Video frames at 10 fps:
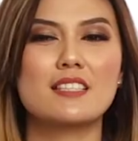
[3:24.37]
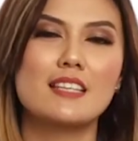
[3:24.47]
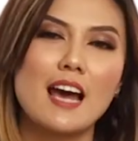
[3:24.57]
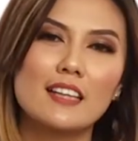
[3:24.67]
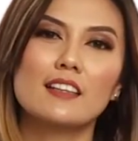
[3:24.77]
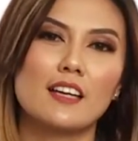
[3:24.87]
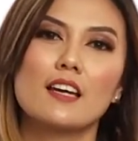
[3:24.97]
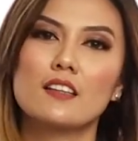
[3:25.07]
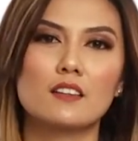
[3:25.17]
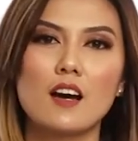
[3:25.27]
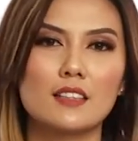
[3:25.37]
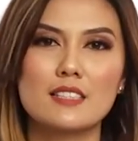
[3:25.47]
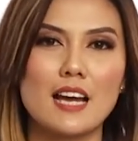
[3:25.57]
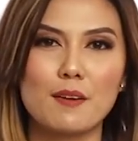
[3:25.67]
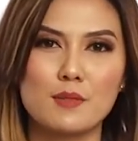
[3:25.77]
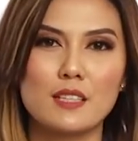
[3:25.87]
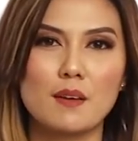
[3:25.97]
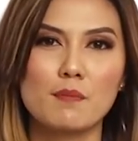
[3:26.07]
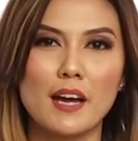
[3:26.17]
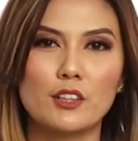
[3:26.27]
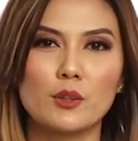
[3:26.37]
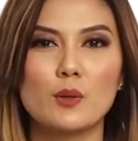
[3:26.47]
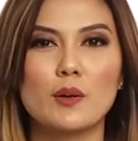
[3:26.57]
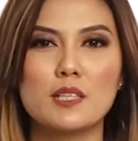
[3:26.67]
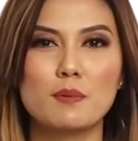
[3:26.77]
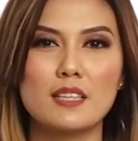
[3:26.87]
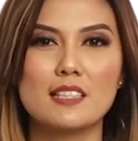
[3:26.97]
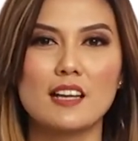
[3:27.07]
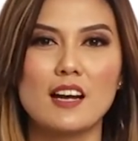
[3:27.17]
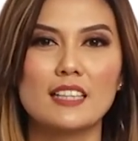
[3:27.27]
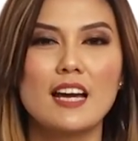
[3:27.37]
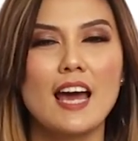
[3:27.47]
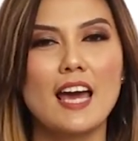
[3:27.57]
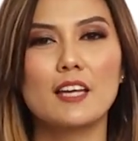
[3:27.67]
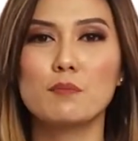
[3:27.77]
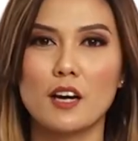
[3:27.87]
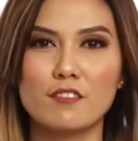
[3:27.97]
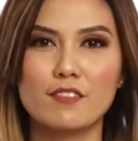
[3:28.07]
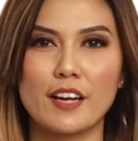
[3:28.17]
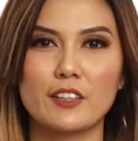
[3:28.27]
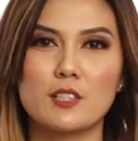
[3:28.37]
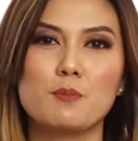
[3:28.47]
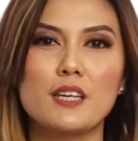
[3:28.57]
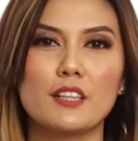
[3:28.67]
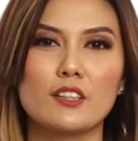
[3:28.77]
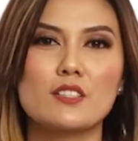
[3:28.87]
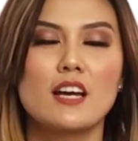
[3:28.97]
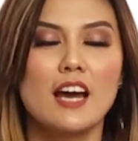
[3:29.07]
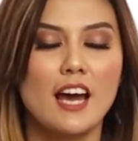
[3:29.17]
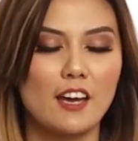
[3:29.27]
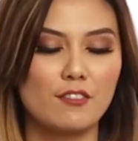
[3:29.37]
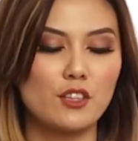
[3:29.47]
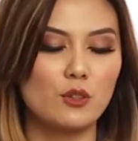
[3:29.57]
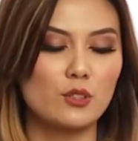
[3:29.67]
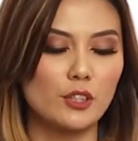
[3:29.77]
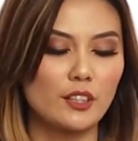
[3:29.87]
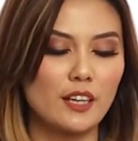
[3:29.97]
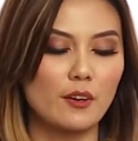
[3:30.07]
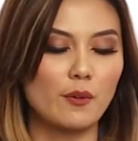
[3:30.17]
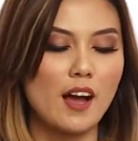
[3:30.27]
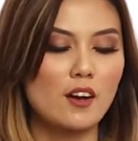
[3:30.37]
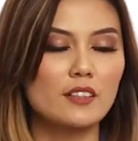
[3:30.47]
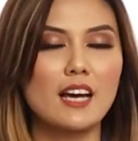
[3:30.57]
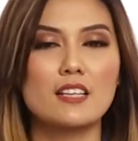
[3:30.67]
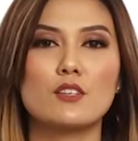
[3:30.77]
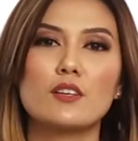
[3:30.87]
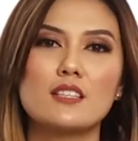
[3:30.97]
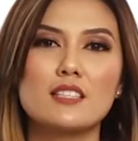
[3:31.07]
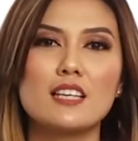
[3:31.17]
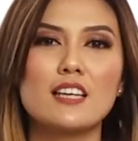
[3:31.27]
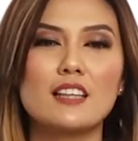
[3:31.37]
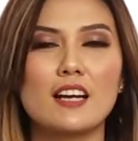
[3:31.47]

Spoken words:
the sadly not Type-C micro USB slot and bottom firing speakers. If you turn it around, as you can see,